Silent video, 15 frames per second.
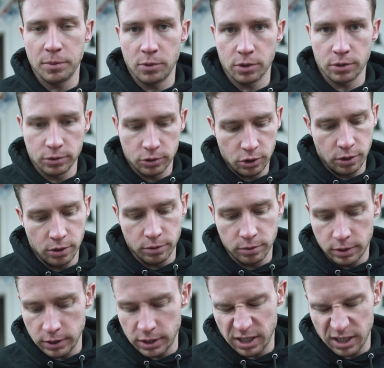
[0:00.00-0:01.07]
more control.
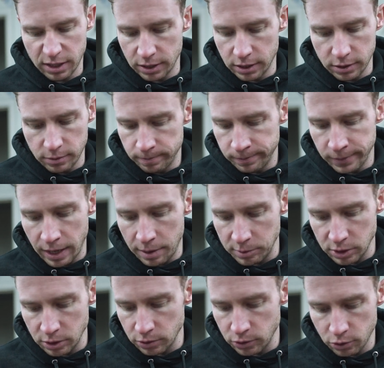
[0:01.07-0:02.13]
This is an
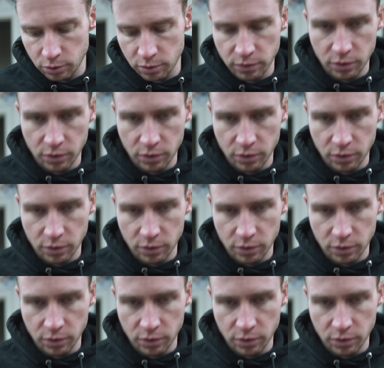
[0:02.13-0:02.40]
Amazon tool